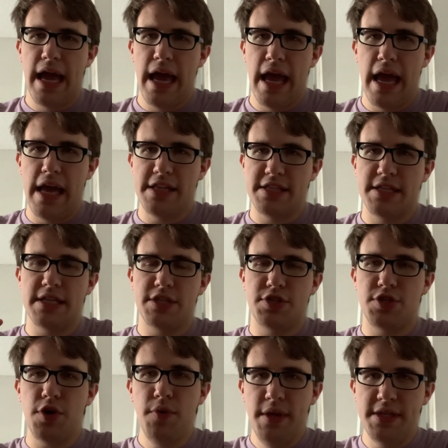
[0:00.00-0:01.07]
it's
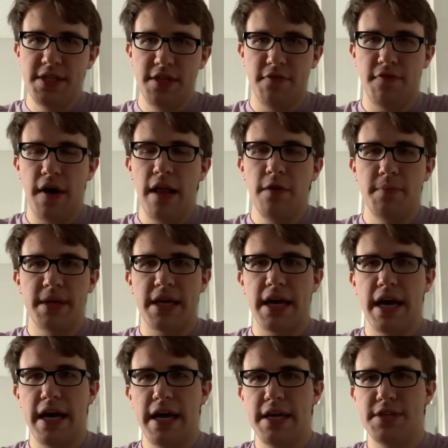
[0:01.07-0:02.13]
so easy to follow
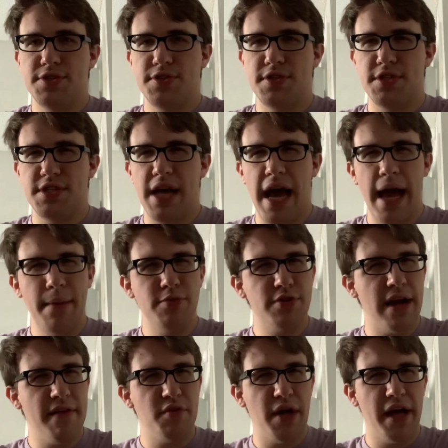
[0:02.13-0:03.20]
because the time
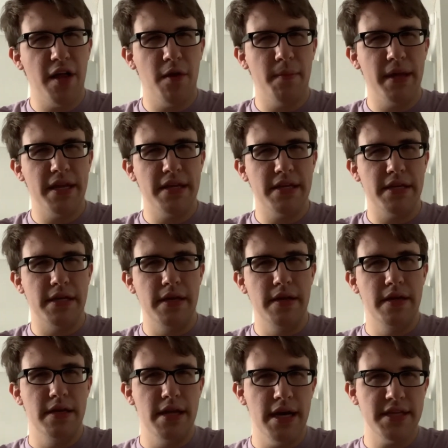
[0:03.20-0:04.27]
travel element
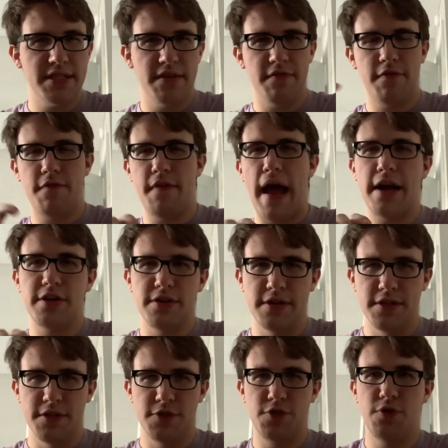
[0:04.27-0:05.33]
doesn't factor
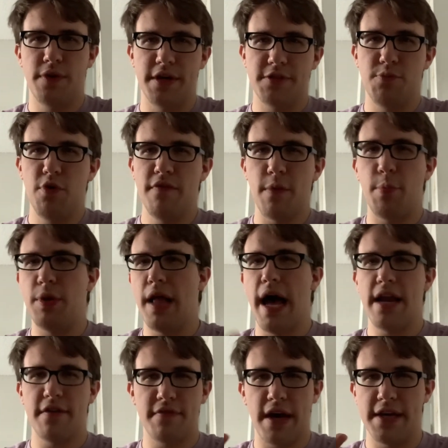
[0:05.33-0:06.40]
into the story. It's more of a
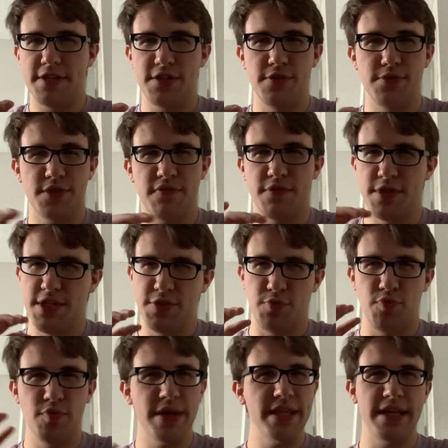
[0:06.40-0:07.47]
plot device used for these
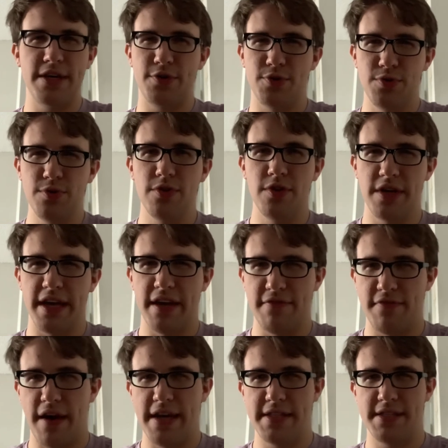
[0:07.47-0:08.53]
really cool-looking
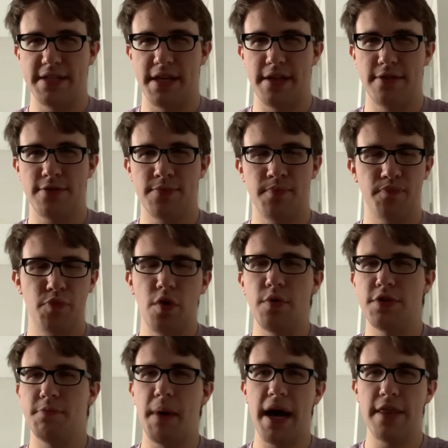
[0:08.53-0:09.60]
fight scenes,
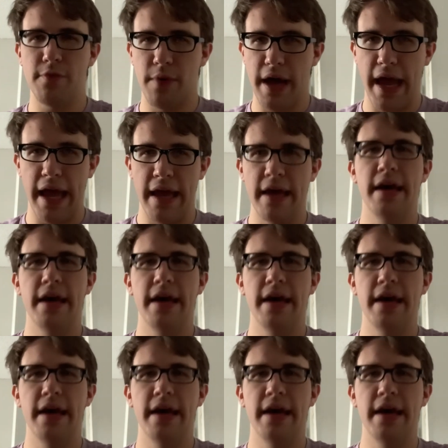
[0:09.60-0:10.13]
which, by the way,